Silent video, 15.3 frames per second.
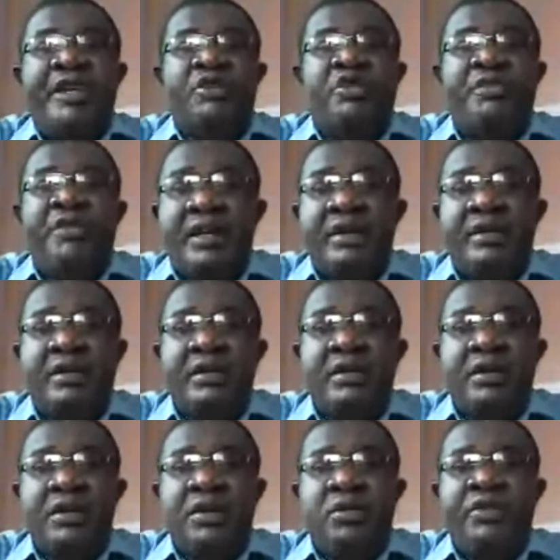and
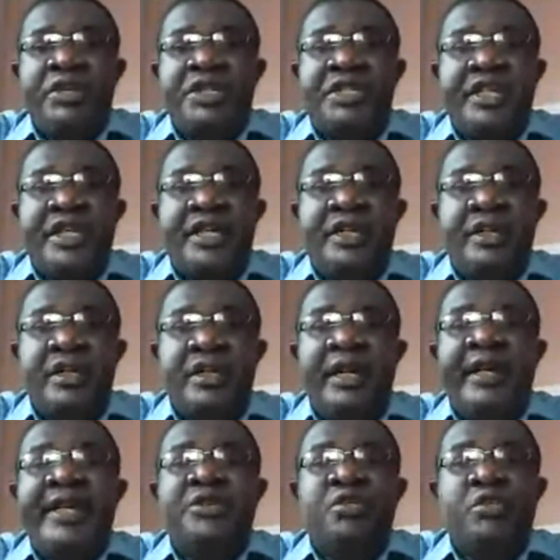we say, let's
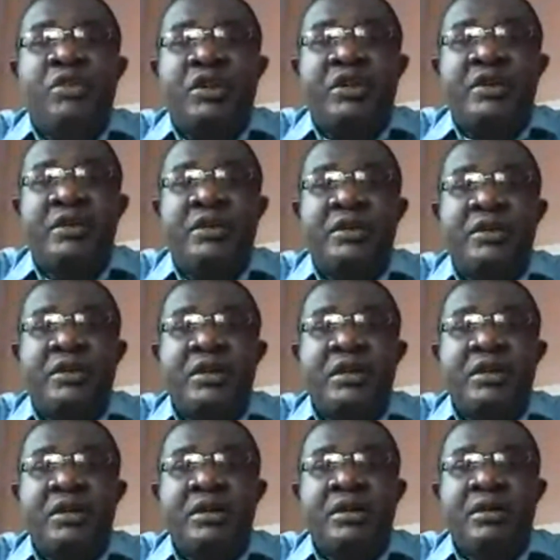work
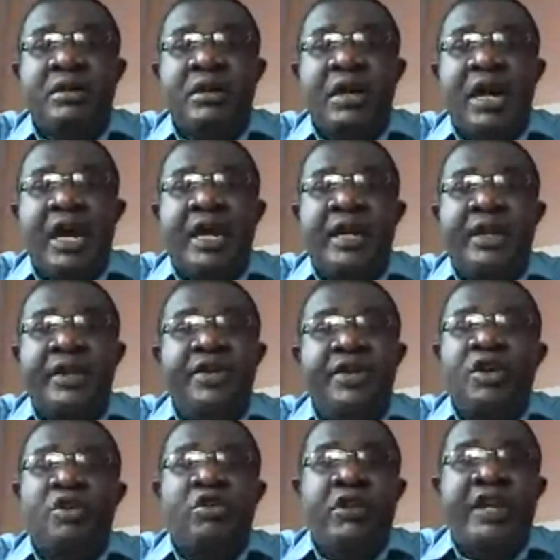and
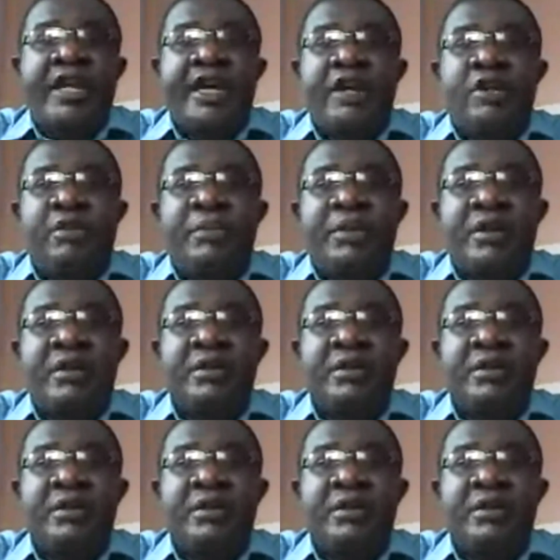equal their number.